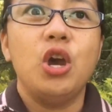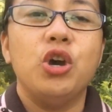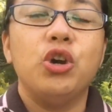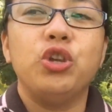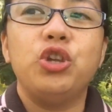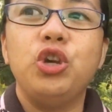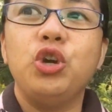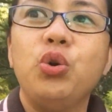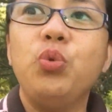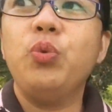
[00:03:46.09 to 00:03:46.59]

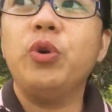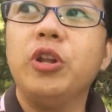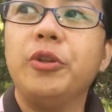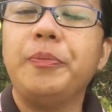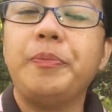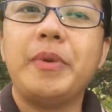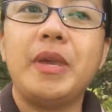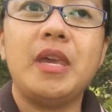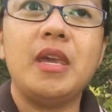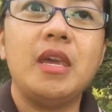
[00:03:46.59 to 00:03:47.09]
you will
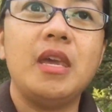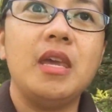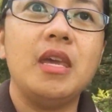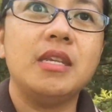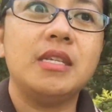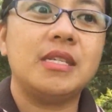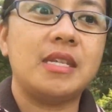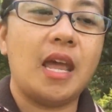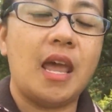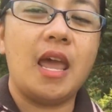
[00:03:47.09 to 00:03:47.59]
be
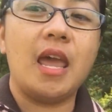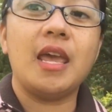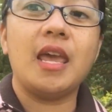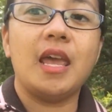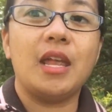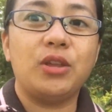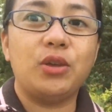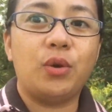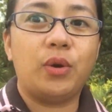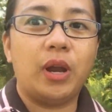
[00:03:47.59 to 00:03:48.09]
staying
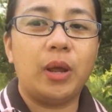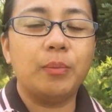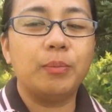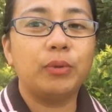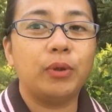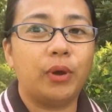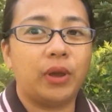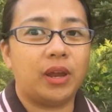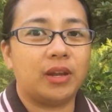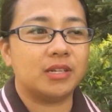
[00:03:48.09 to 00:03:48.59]
in your
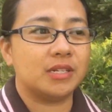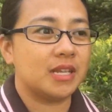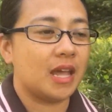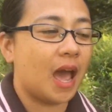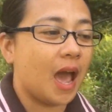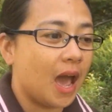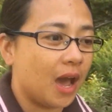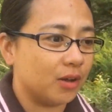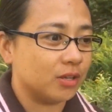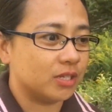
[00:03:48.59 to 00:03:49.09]
employer's
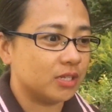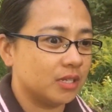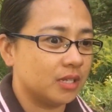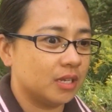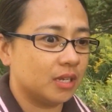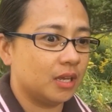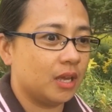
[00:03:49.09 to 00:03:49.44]
house.